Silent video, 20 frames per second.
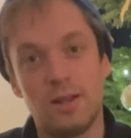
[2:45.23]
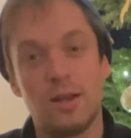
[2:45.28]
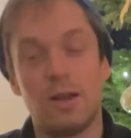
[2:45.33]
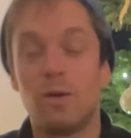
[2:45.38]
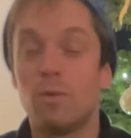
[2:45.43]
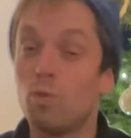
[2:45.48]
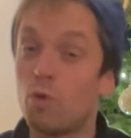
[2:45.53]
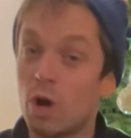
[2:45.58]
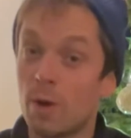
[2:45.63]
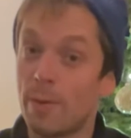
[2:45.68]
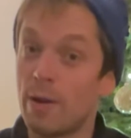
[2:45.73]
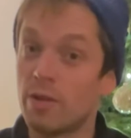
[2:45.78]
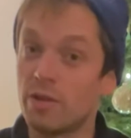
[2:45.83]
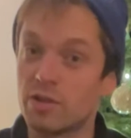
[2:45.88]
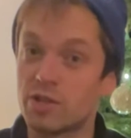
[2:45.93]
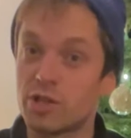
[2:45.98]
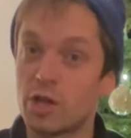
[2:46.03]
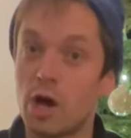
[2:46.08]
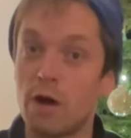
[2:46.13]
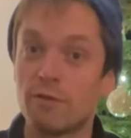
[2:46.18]
And what about the
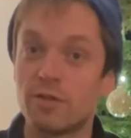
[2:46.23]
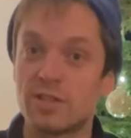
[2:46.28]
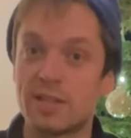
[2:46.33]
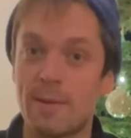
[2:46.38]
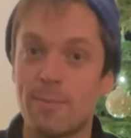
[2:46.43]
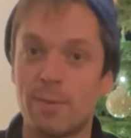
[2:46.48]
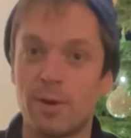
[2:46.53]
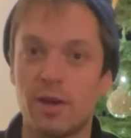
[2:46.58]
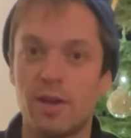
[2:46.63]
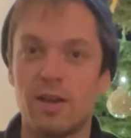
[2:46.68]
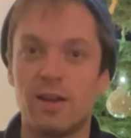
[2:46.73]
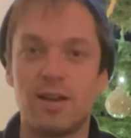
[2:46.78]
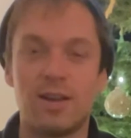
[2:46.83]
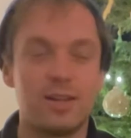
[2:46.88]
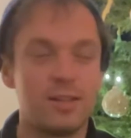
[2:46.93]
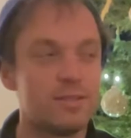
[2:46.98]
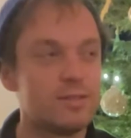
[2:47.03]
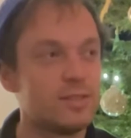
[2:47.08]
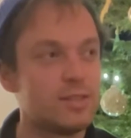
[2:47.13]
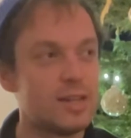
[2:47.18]
start of December?
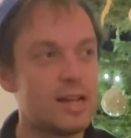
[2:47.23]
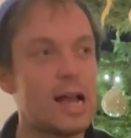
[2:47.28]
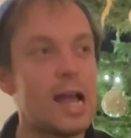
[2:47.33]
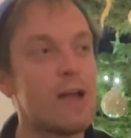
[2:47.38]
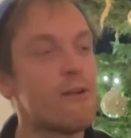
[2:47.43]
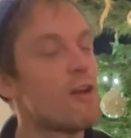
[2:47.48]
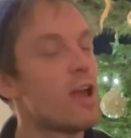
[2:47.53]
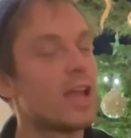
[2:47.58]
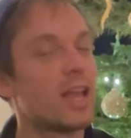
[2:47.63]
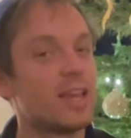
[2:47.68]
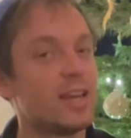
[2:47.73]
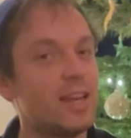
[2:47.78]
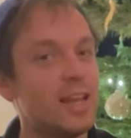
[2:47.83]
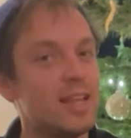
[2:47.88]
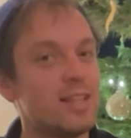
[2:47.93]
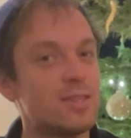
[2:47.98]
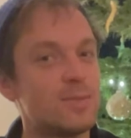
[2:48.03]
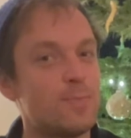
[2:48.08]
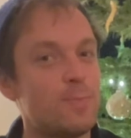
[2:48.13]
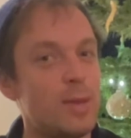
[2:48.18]
I reckon
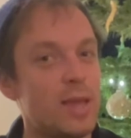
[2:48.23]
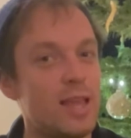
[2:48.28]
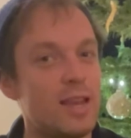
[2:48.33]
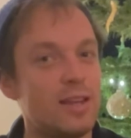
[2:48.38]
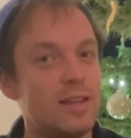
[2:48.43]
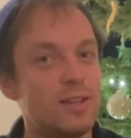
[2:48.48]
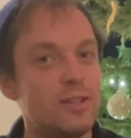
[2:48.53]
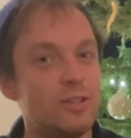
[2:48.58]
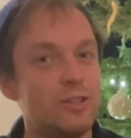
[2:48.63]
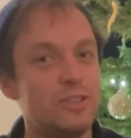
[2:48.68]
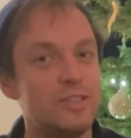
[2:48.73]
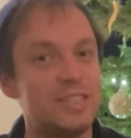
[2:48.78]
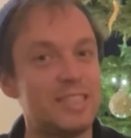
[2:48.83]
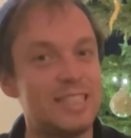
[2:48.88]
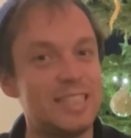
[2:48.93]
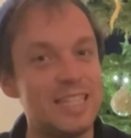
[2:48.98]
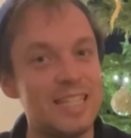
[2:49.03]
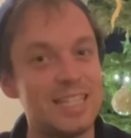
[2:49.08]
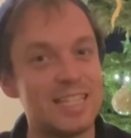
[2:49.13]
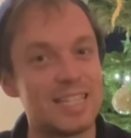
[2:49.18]
it's been
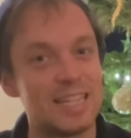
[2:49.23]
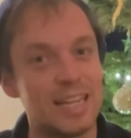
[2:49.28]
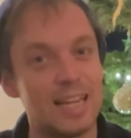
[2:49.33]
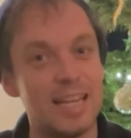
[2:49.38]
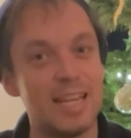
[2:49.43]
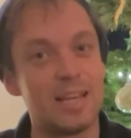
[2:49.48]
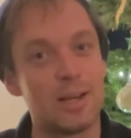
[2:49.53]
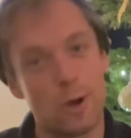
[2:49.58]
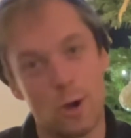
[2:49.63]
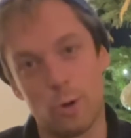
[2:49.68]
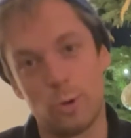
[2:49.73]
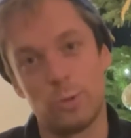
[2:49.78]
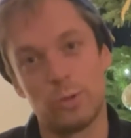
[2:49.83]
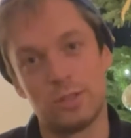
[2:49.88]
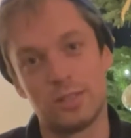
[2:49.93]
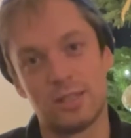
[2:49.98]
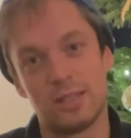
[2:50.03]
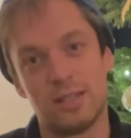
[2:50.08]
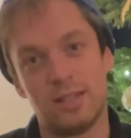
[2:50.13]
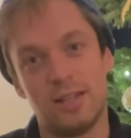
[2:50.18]
unseasonably
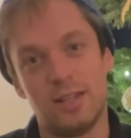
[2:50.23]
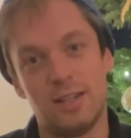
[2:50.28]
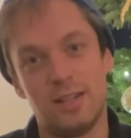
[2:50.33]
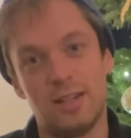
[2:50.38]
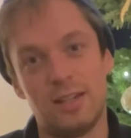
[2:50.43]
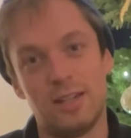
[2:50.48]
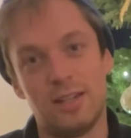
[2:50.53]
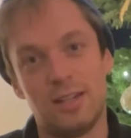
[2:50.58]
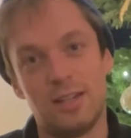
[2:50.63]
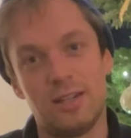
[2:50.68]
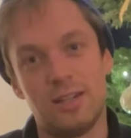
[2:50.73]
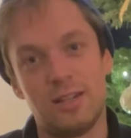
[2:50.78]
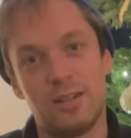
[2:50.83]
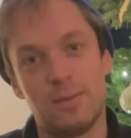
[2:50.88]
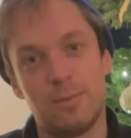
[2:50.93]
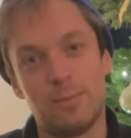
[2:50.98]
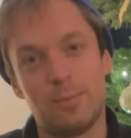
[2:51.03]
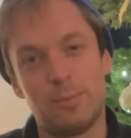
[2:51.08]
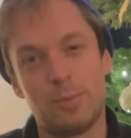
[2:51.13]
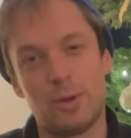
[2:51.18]
cold.
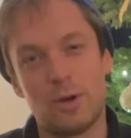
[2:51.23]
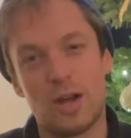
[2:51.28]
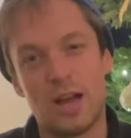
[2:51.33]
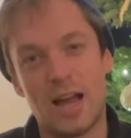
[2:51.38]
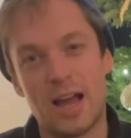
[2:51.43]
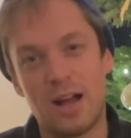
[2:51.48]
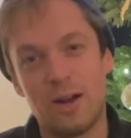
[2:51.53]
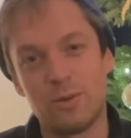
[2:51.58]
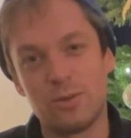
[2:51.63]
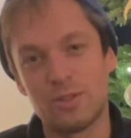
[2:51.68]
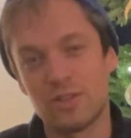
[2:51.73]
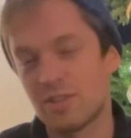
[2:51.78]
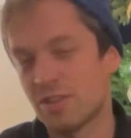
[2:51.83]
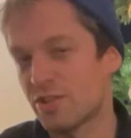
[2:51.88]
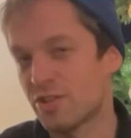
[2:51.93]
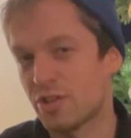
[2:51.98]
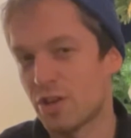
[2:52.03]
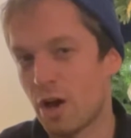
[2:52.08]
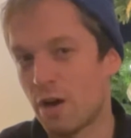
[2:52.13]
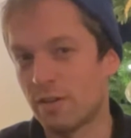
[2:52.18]
But how does the
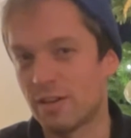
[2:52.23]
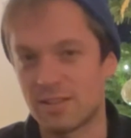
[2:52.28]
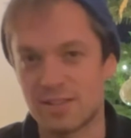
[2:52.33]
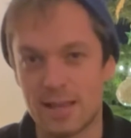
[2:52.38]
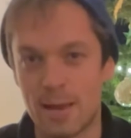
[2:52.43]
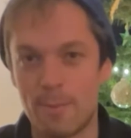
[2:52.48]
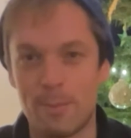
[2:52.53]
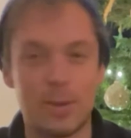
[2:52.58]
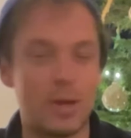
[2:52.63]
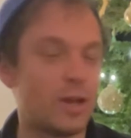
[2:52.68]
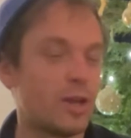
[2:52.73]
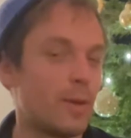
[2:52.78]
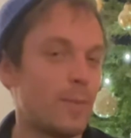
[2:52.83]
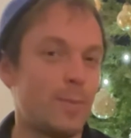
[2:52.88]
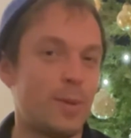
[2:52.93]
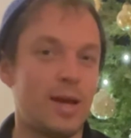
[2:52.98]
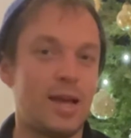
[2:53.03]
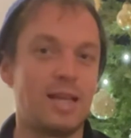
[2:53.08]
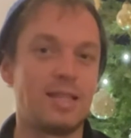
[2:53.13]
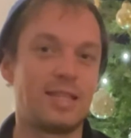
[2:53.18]
start of December
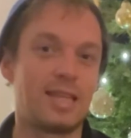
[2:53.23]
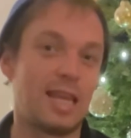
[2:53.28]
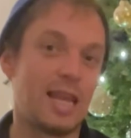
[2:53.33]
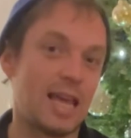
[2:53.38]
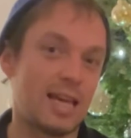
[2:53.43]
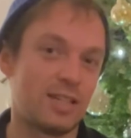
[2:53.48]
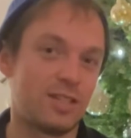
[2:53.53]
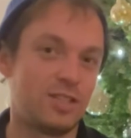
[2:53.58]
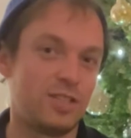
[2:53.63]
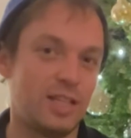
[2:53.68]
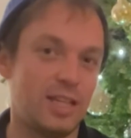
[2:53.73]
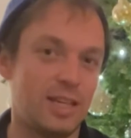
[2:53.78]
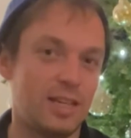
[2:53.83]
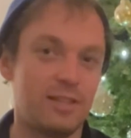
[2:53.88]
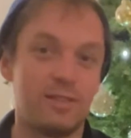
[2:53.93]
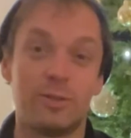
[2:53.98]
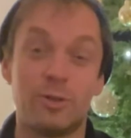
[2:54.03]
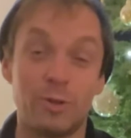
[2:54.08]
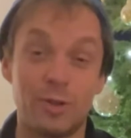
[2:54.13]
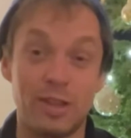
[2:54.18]
compare to last year
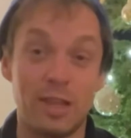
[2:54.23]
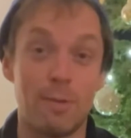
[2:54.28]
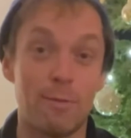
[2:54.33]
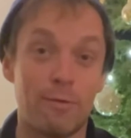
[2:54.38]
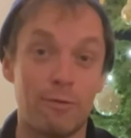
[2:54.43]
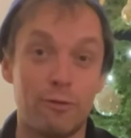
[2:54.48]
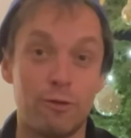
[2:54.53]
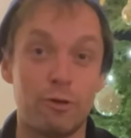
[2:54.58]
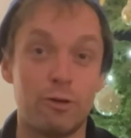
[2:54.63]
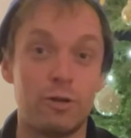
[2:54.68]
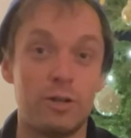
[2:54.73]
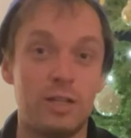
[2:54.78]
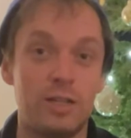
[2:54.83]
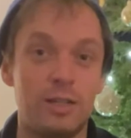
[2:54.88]
or the year before?